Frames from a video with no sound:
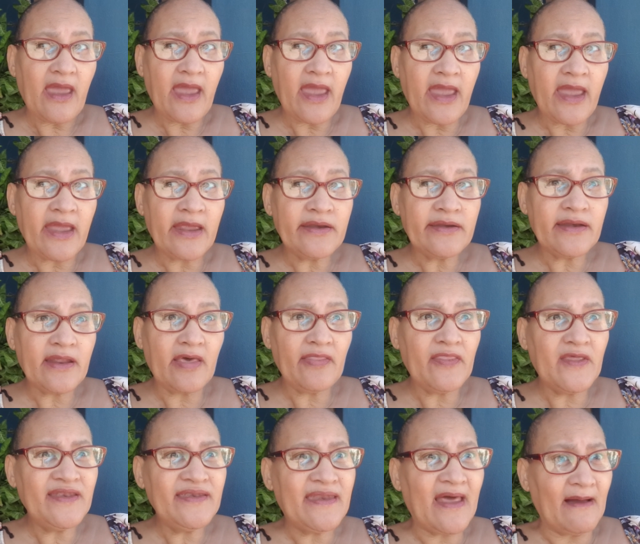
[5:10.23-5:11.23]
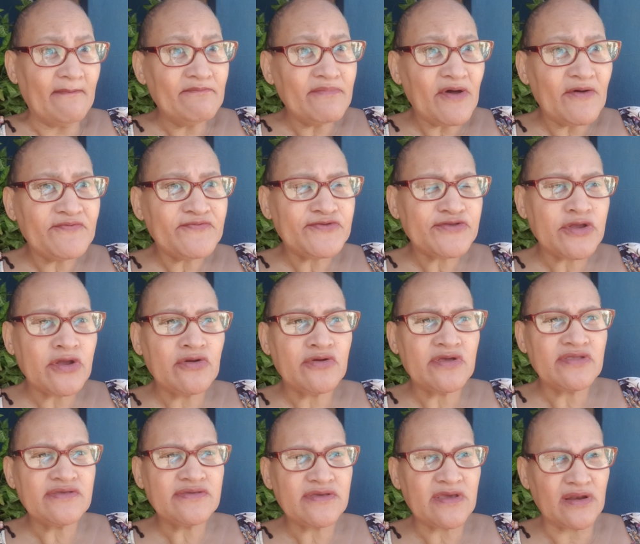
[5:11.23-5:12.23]
And the number of
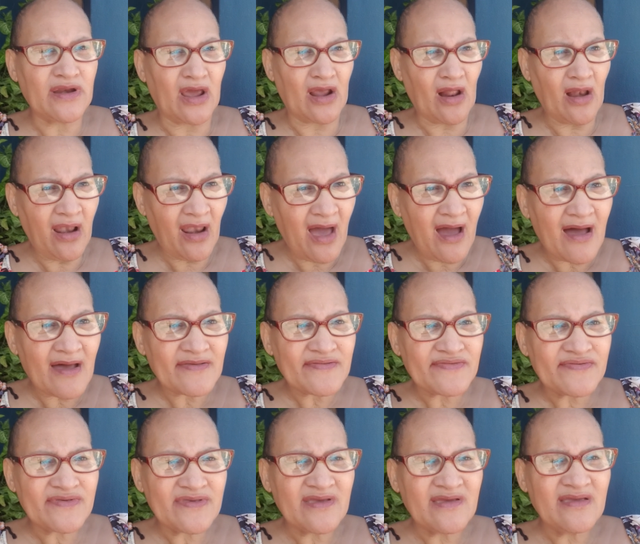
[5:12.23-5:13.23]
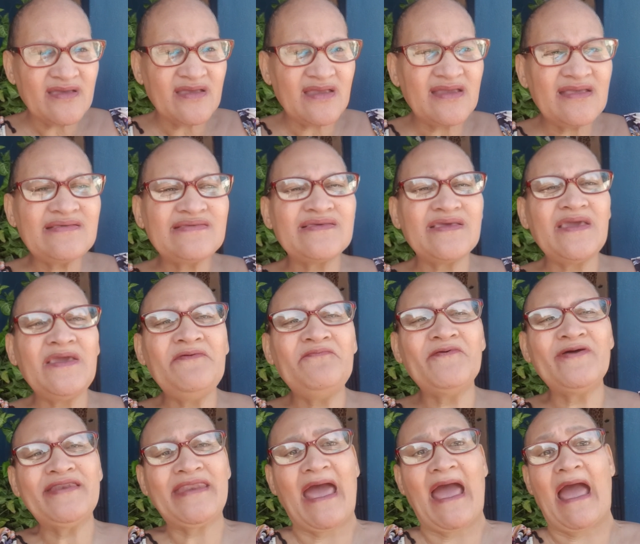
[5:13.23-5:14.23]
students in a class is
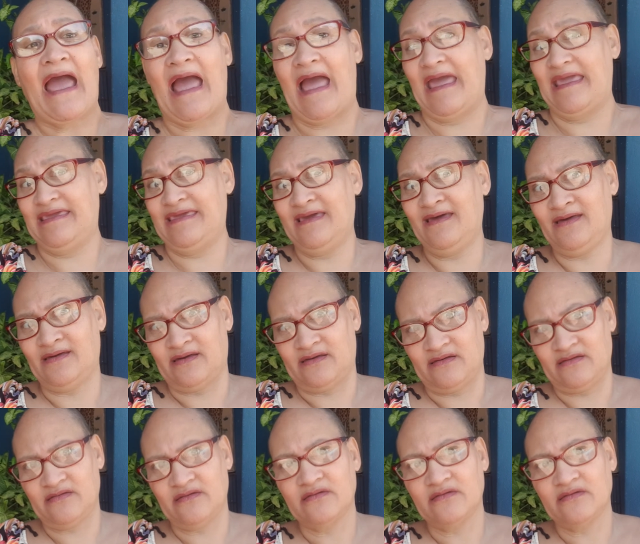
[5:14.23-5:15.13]
even higher